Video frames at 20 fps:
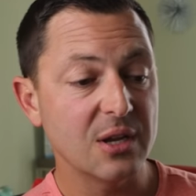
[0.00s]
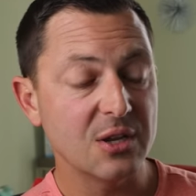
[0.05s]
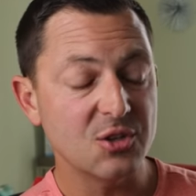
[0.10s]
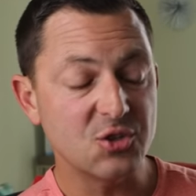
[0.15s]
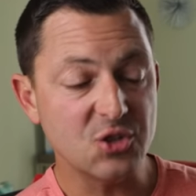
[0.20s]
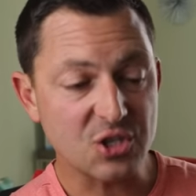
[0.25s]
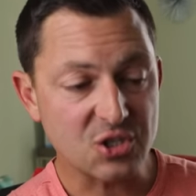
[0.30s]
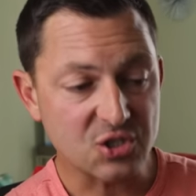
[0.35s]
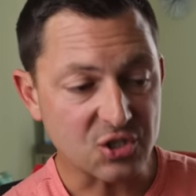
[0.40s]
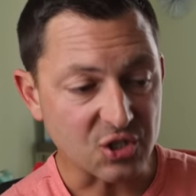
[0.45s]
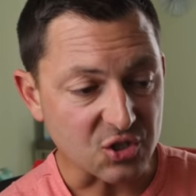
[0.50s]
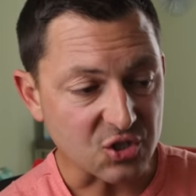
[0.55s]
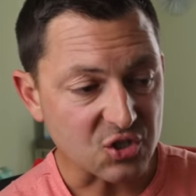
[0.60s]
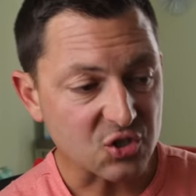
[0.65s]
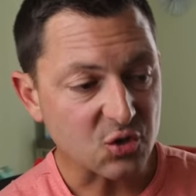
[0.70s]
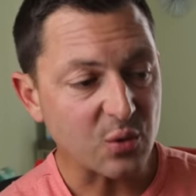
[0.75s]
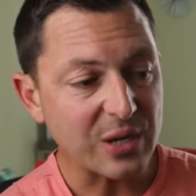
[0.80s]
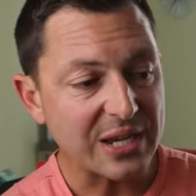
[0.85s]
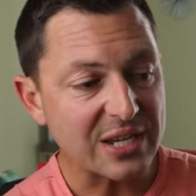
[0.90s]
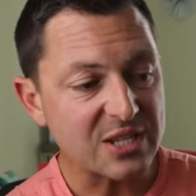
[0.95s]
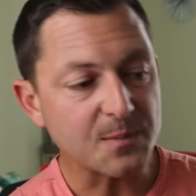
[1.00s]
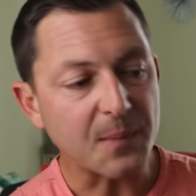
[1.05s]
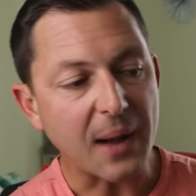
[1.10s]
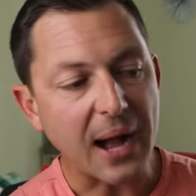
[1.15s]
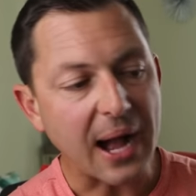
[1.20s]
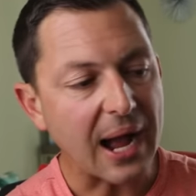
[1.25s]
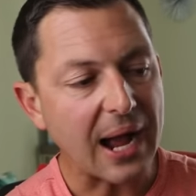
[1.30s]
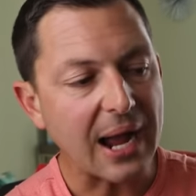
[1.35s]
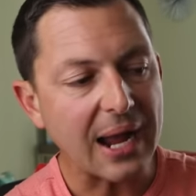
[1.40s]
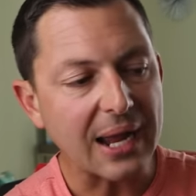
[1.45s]
just to squeeze
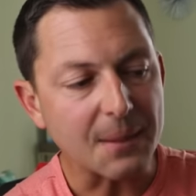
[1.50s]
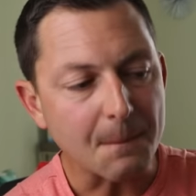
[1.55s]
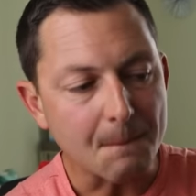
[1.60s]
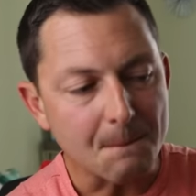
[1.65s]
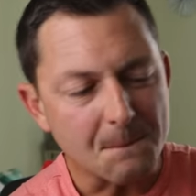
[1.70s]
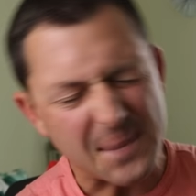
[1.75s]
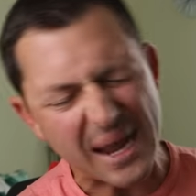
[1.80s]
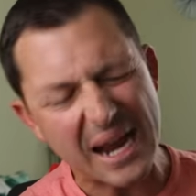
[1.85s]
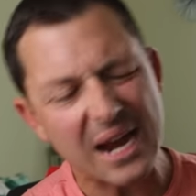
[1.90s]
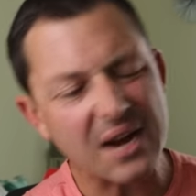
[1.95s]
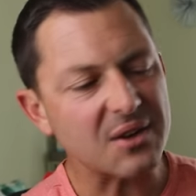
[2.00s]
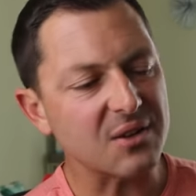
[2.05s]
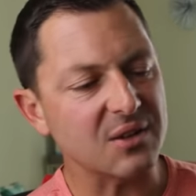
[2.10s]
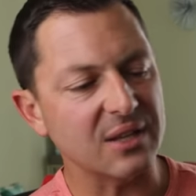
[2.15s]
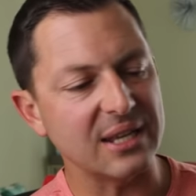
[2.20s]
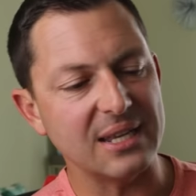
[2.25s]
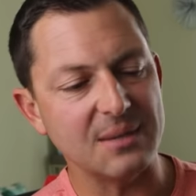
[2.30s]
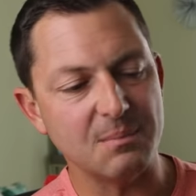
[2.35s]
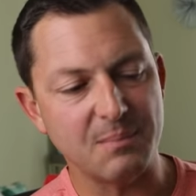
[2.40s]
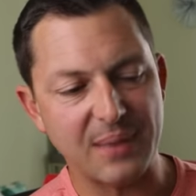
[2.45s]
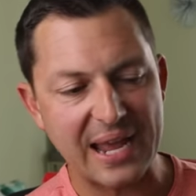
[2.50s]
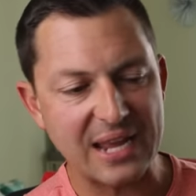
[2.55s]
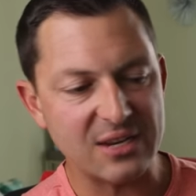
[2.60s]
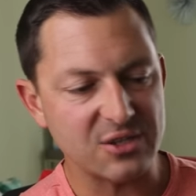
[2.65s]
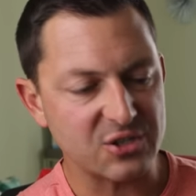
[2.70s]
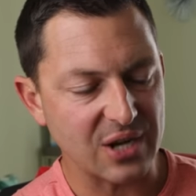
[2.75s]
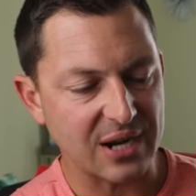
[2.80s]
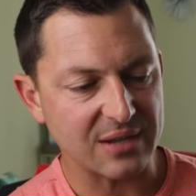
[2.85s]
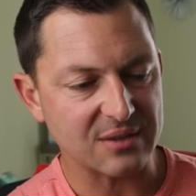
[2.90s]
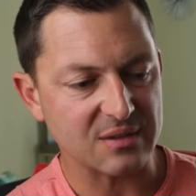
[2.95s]
by barely
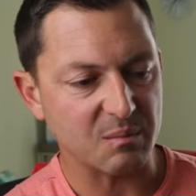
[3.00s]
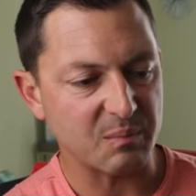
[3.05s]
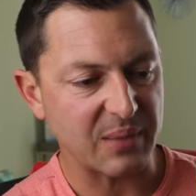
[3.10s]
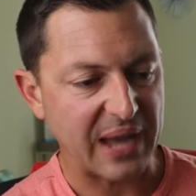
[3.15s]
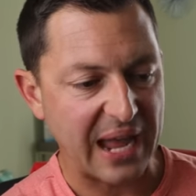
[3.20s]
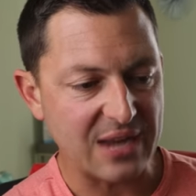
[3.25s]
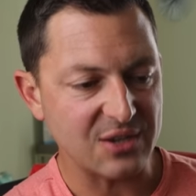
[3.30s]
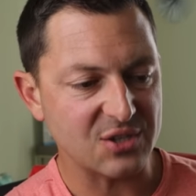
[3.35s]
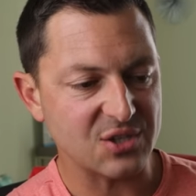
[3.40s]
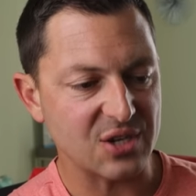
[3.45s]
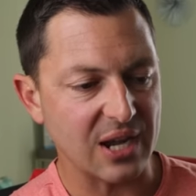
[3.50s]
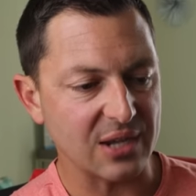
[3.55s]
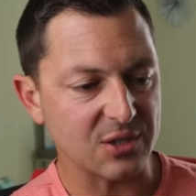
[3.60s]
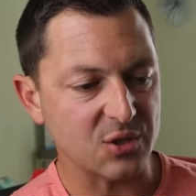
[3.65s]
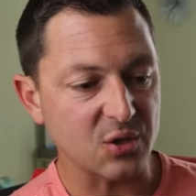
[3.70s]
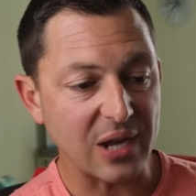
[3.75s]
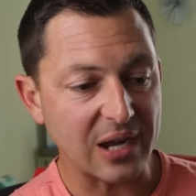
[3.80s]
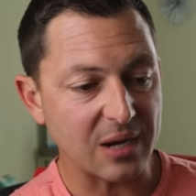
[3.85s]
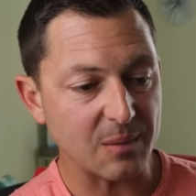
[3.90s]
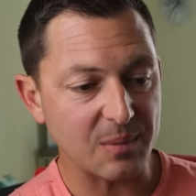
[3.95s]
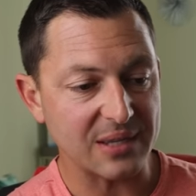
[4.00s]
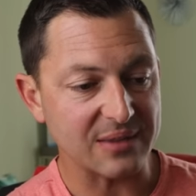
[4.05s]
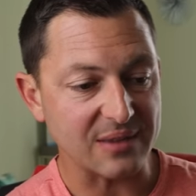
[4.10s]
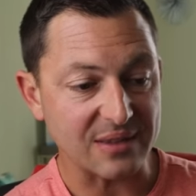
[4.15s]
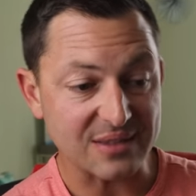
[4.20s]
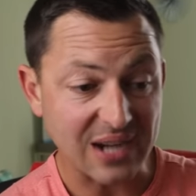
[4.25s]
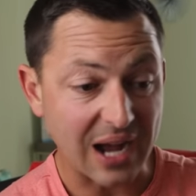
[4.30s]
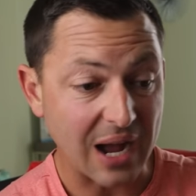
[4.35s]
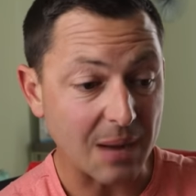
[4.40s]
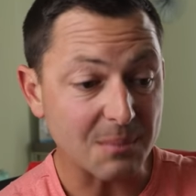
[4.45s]
paycheck to paycheck, you got to be in
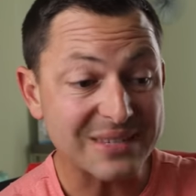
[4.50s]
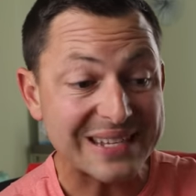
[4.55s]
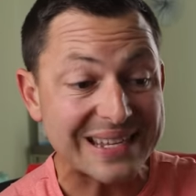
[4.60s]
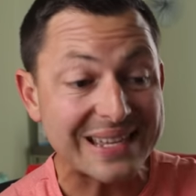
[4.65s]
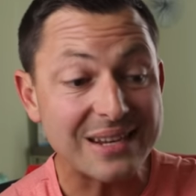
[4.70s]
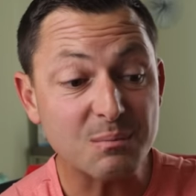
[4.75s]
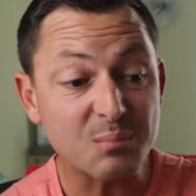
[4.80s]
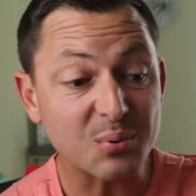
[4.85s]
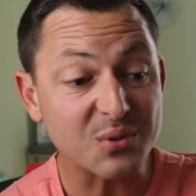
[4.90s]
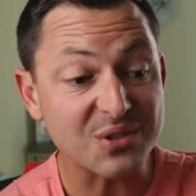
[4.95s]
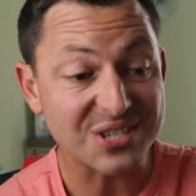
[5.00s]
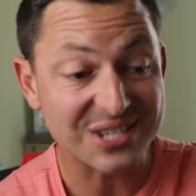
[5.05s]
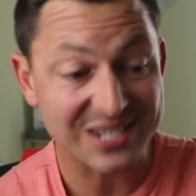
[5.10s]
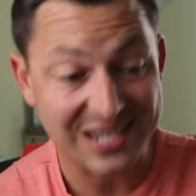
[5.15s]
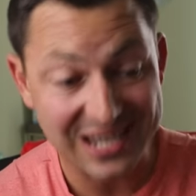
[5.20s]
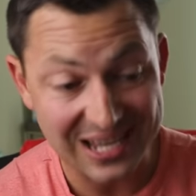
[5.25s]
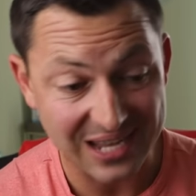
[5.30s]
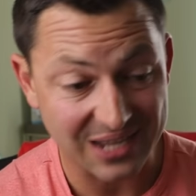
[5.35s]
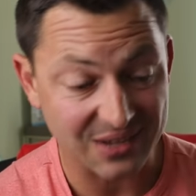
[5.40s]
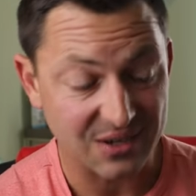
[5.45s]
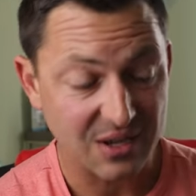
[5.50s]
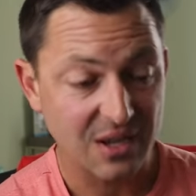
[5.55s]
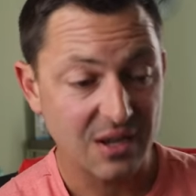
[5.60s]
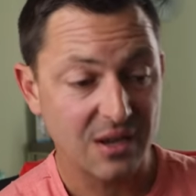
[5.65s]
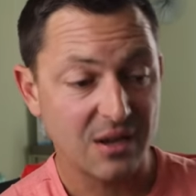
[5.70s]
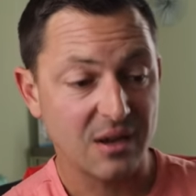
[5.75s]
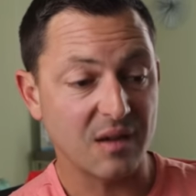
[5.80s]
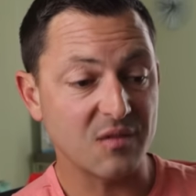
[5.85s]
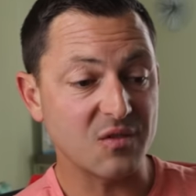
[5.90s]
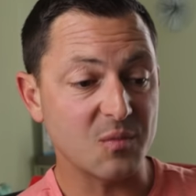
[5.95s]
the top 10%
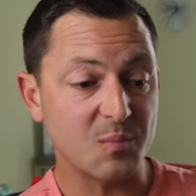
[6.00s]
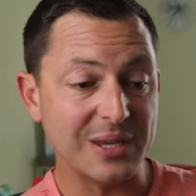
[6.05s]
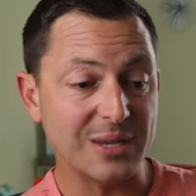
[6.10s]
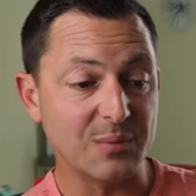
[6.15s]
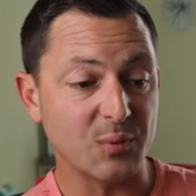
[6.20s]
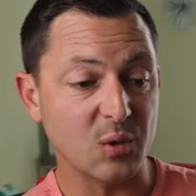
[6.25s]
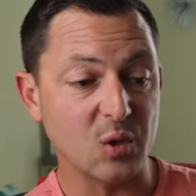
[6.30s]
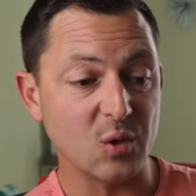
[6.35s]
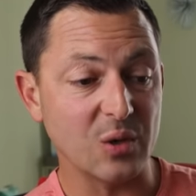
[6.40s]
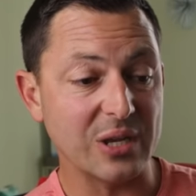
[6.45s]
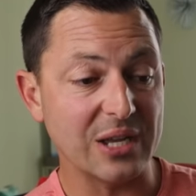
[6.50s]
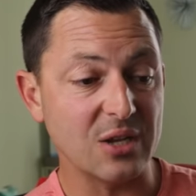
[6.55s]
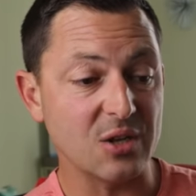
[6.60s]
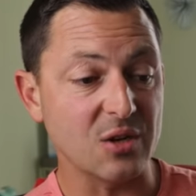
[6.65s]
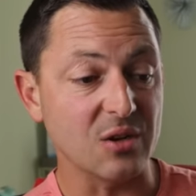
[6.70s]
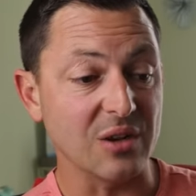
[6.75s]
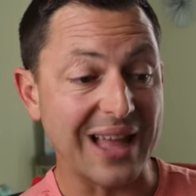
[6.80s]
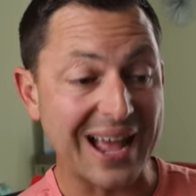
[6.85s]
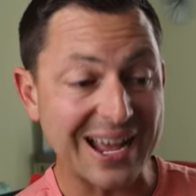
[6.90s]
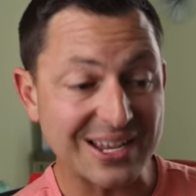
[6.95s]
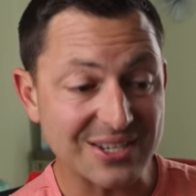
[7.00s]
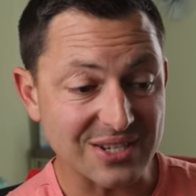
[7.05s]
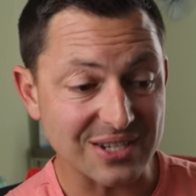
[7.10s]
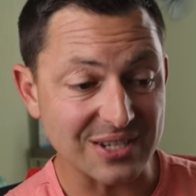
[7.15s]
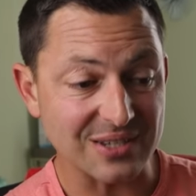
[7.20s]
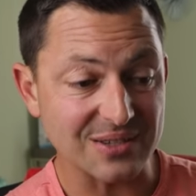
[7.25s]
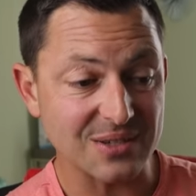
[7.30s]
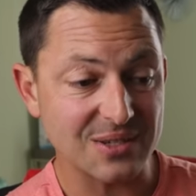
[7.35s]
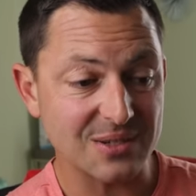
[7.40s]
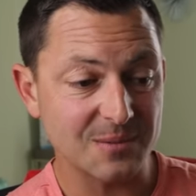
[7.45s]
of the people who get your
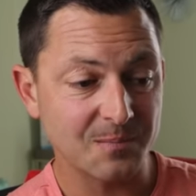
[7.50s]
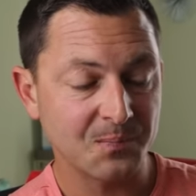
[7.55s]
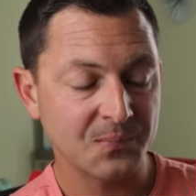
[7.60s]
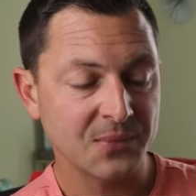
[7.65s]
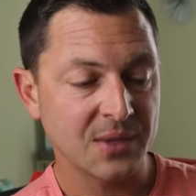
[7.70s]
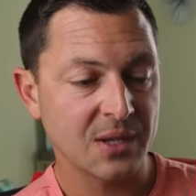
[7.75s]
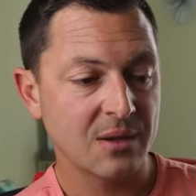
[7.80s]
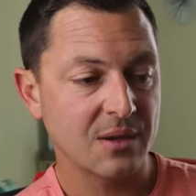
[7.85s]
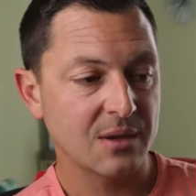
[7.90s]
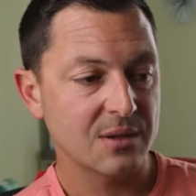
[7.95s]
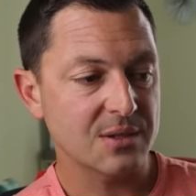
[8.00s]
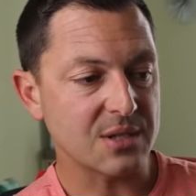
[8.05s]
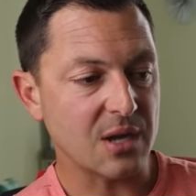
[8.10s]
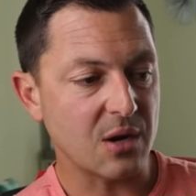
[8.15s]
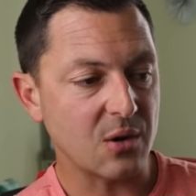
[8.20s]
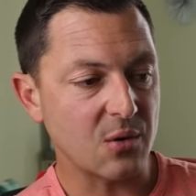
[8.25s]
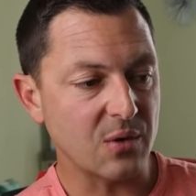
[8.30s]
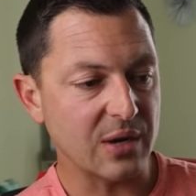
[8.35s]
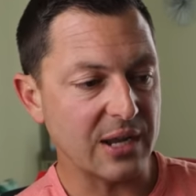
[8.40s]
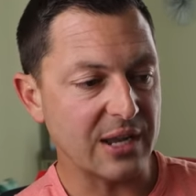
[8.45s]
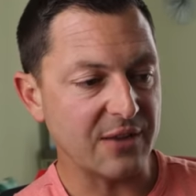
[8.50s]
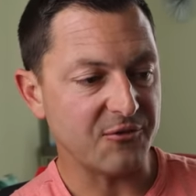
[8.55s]
license. So